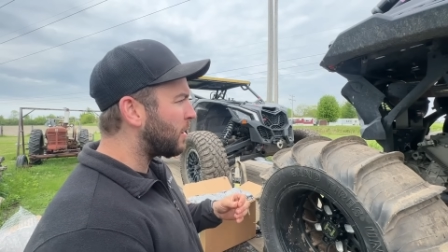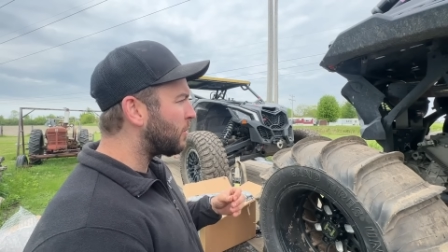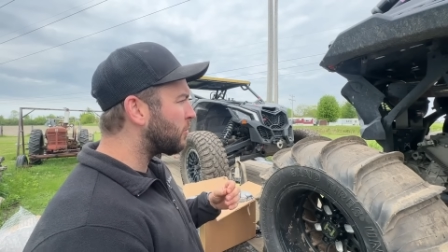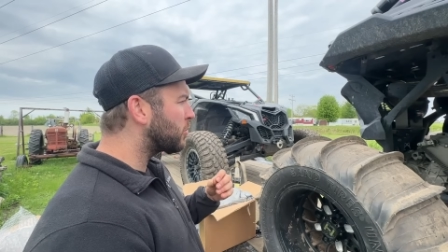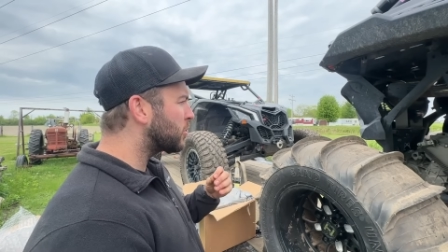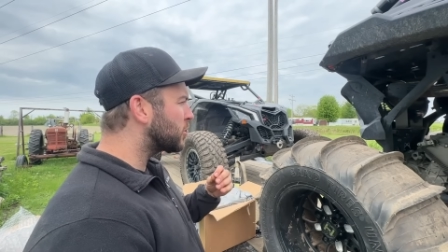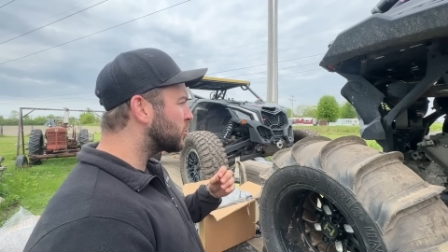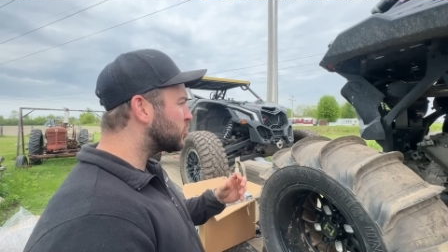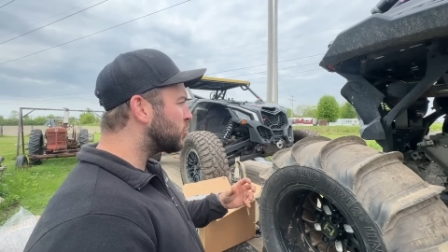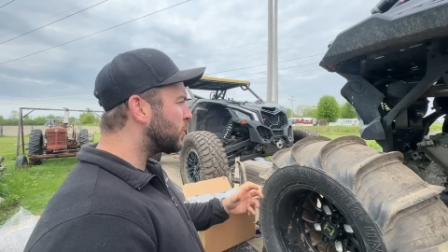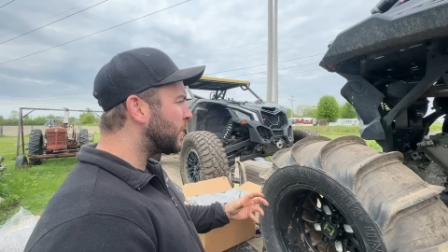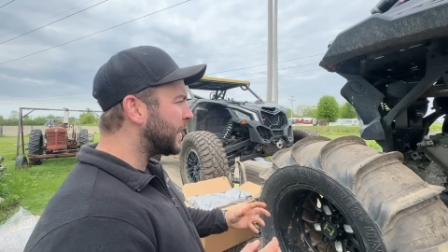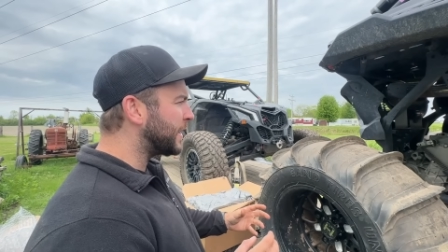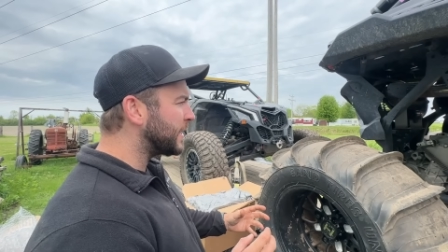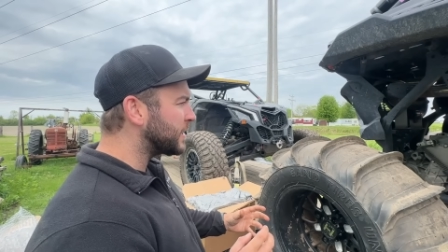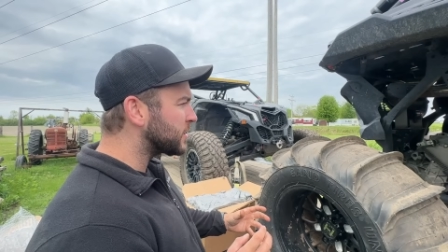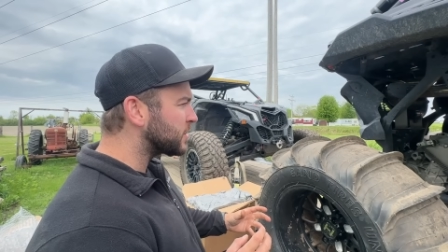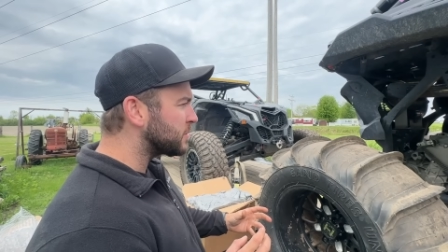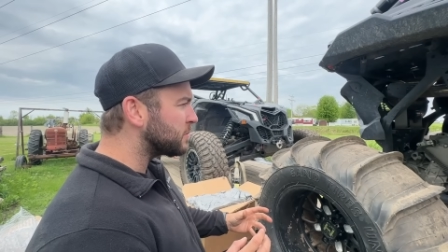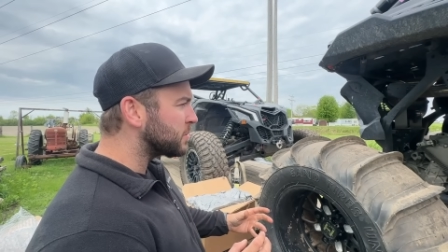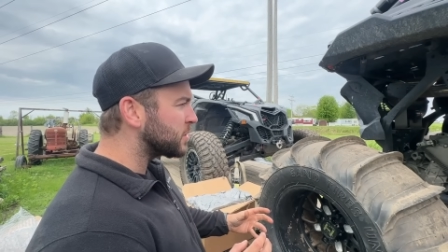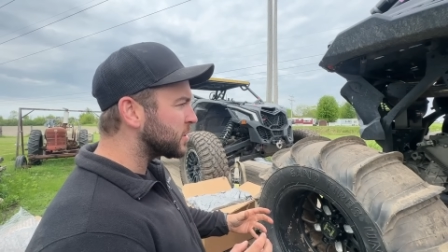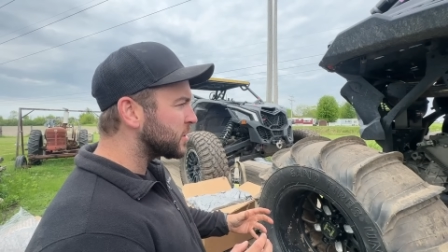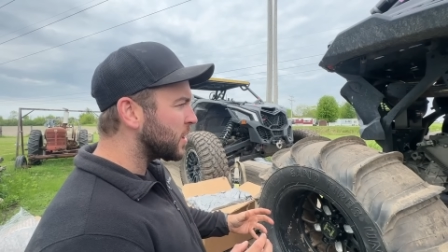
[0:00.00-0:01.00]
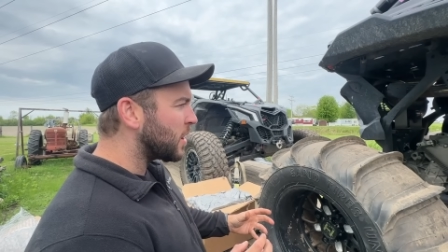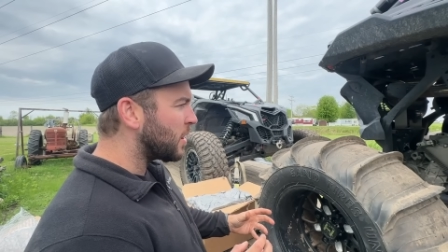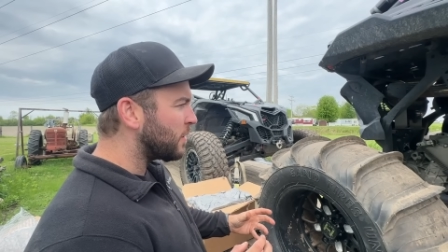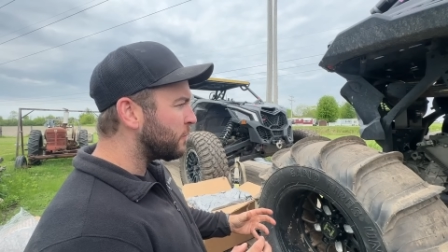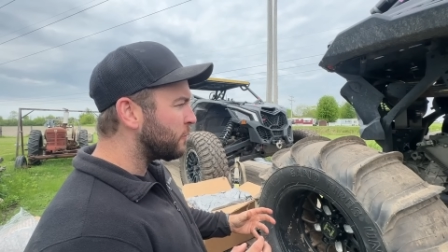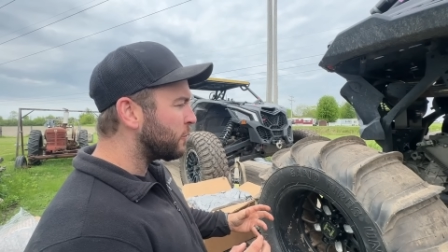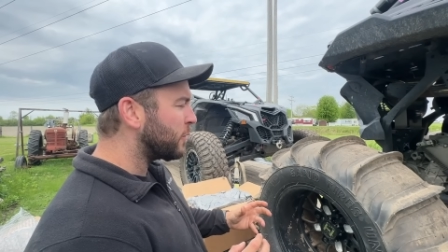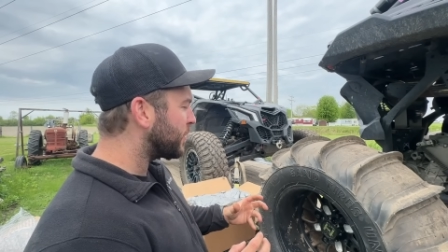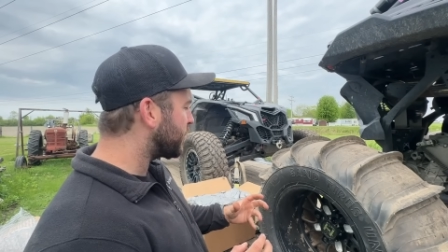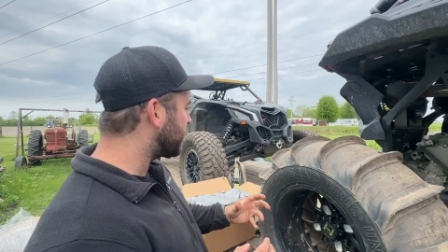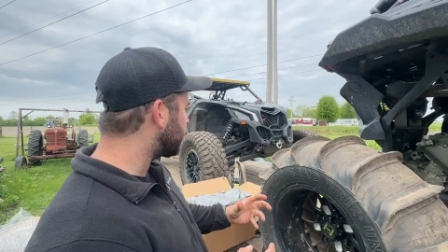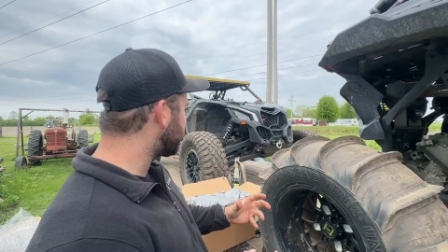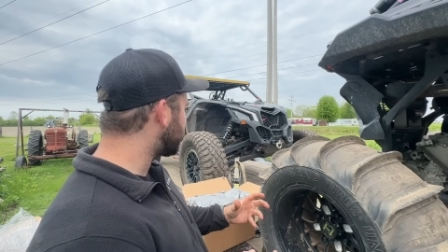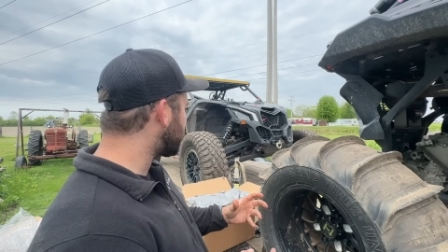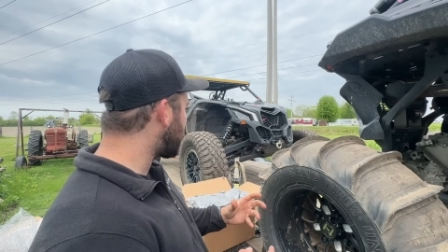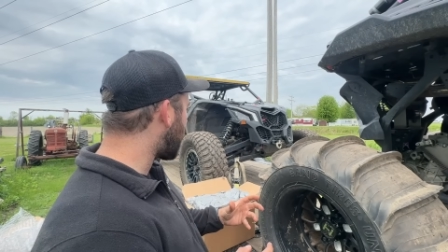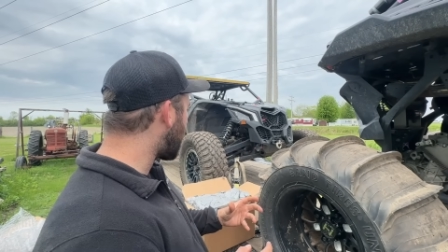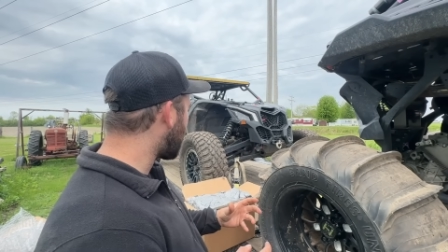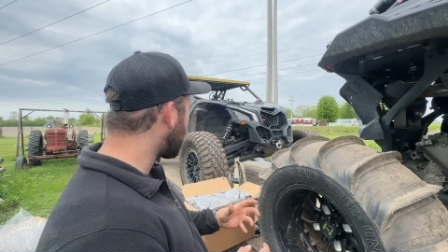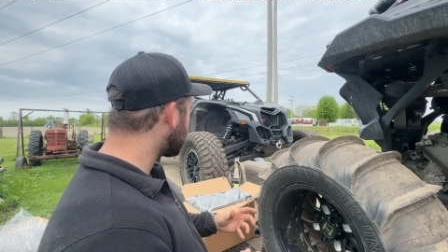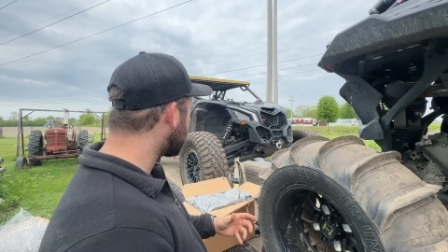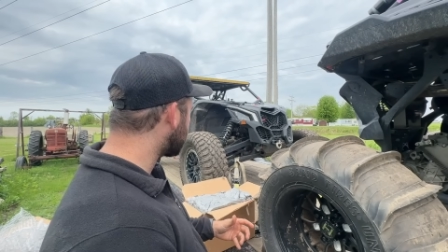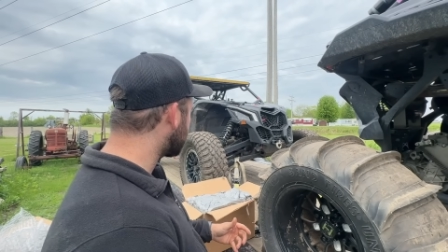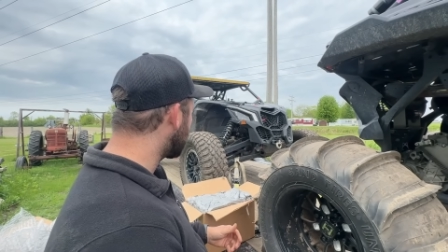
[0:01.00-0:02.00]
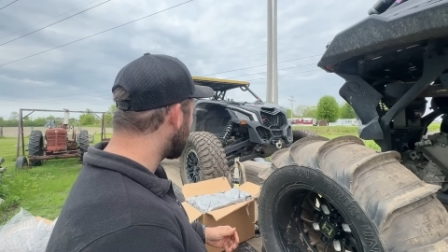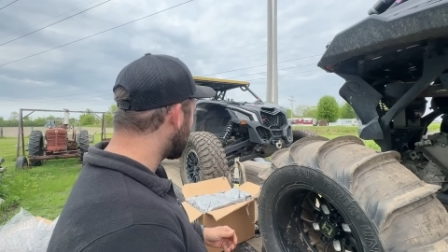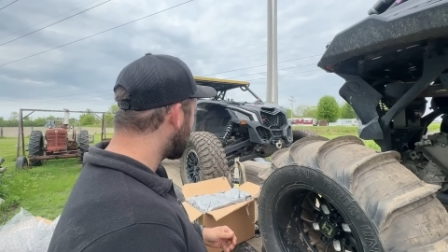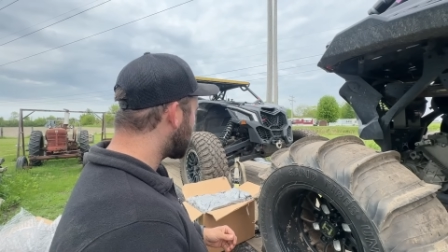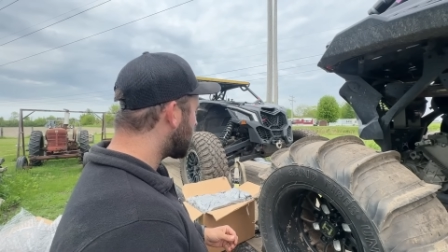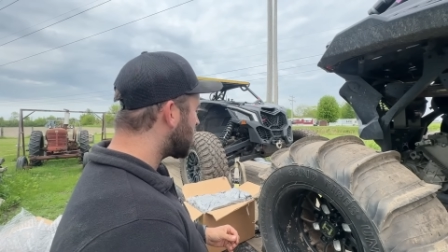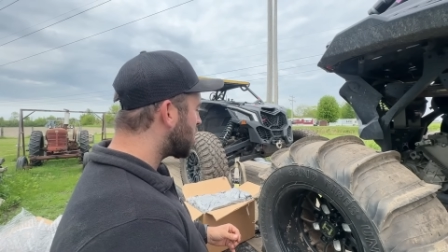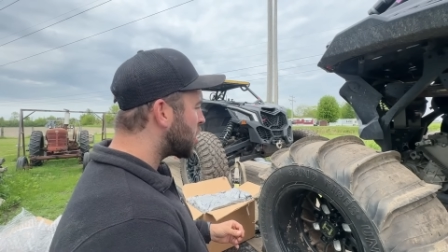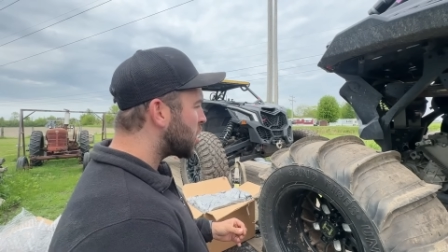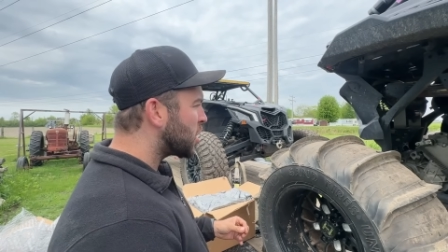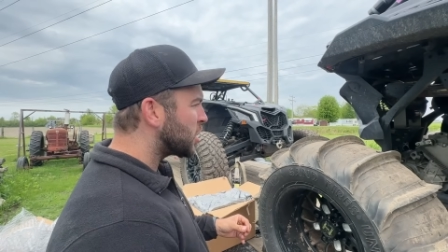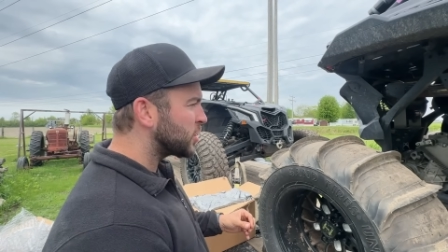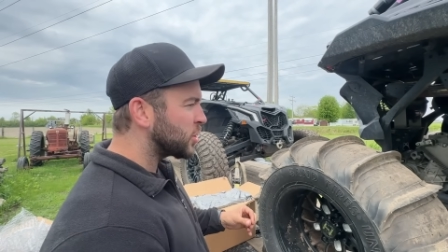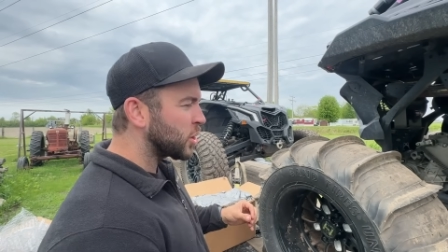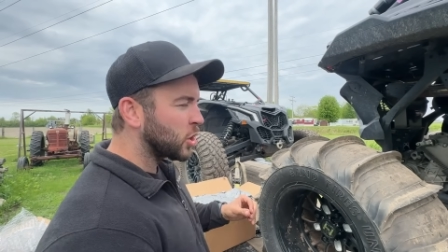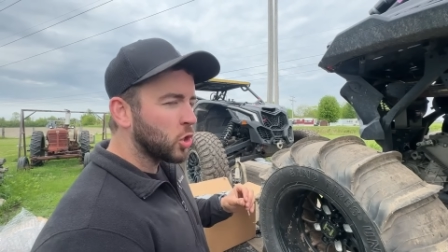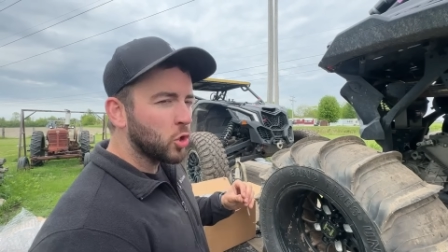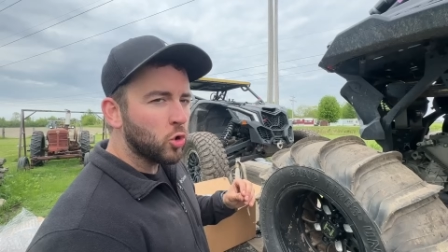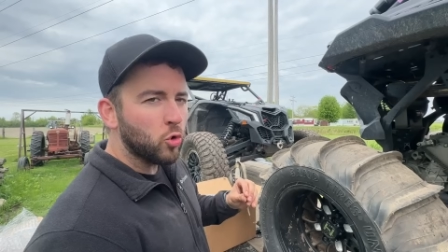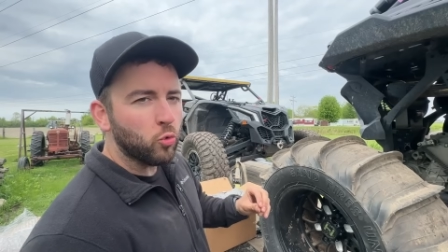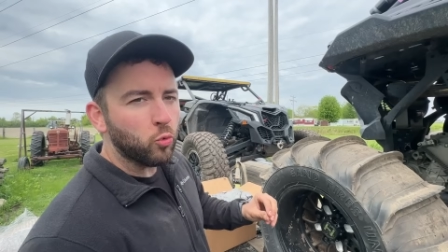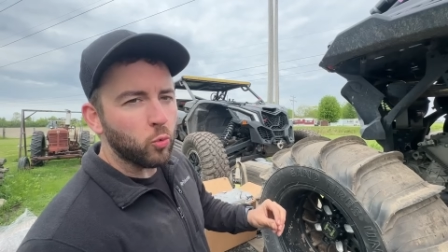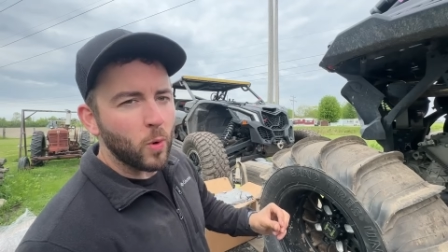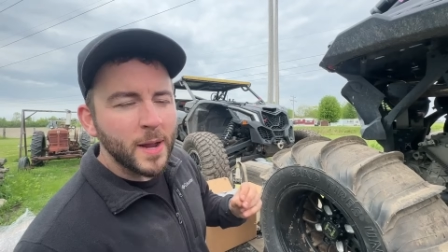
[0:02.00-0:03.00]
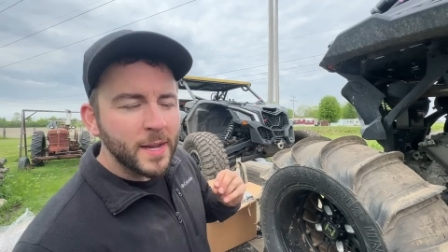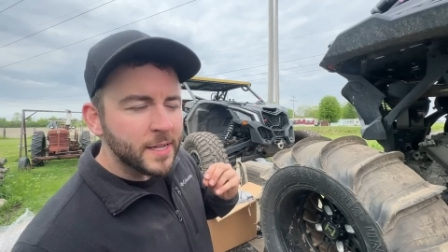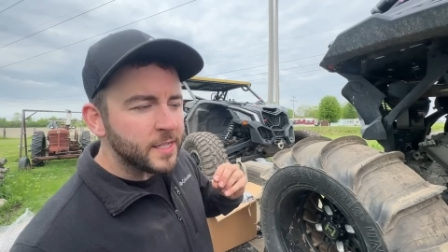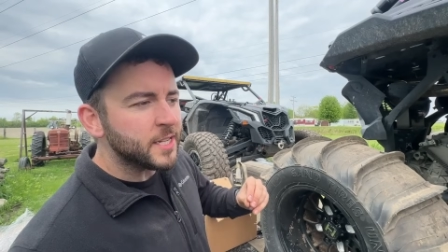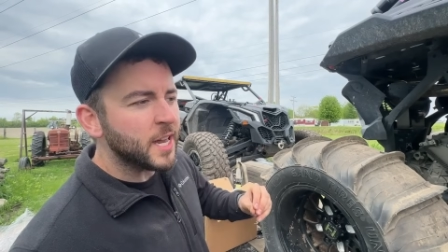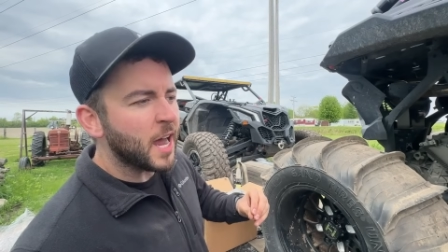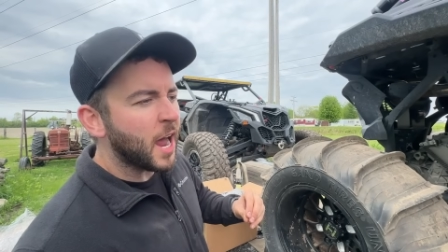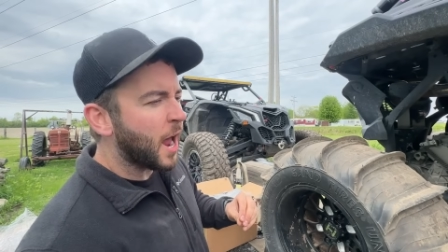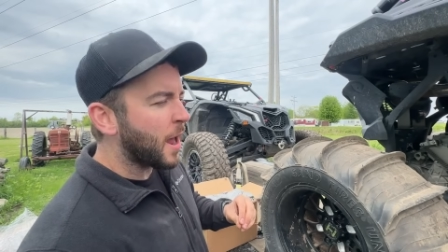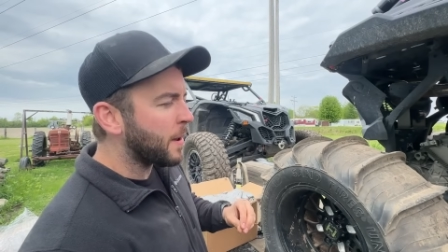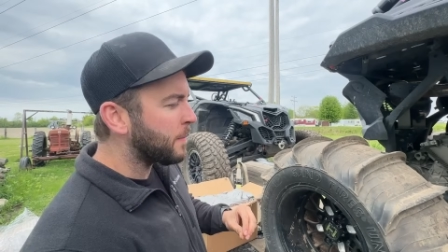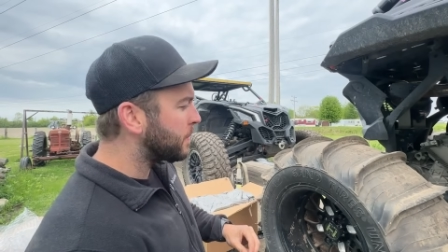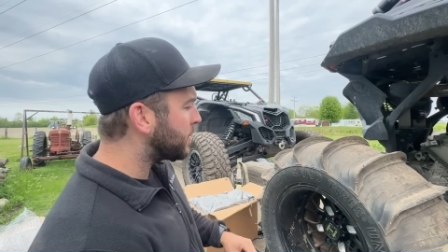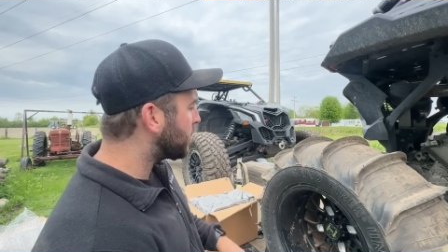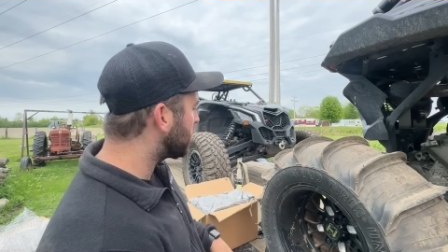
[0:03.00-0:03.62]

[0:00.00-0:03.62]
we're tweaking some stuff with the shocks, it's a great time